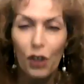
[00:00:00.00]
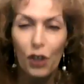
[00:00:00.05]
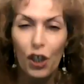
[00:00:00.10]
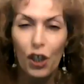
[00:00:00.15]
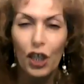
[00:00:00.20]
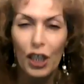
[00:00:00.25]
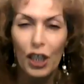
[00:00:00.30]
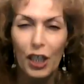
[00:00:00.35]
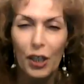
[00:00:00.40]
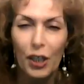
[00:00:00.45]

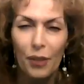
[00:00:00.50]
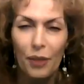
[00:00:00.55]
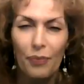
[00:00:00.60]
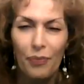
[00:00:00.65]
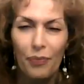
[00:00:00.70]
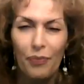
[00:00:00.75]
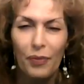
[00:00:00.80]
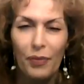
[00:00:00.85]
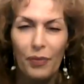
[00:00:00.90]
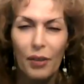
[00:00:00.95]
earlier,
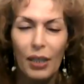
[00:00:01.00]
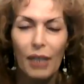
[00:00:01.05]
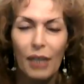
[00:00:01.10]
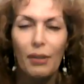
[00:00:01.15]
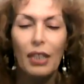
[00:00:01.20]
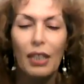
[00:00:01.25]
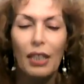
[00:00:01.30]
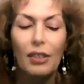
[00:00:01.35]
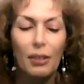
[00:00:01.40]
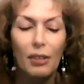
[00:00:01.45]
okay,
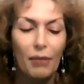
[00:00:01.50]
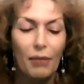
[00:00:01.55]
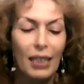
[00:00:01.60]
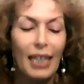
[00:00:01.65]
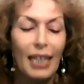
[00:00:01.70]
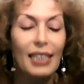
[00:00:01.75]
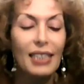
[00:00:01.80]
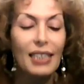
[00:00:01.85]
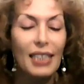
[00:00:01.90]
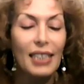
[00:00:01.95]
because it
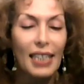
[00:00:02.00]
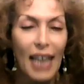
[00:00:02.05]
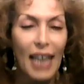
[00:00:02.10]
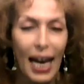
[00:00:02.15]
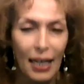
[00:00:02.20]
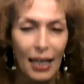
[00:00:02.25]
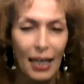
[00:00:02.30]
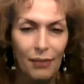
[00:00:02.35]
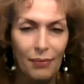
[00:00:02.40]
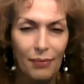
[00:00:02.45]
relates to
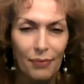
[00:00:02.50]
that.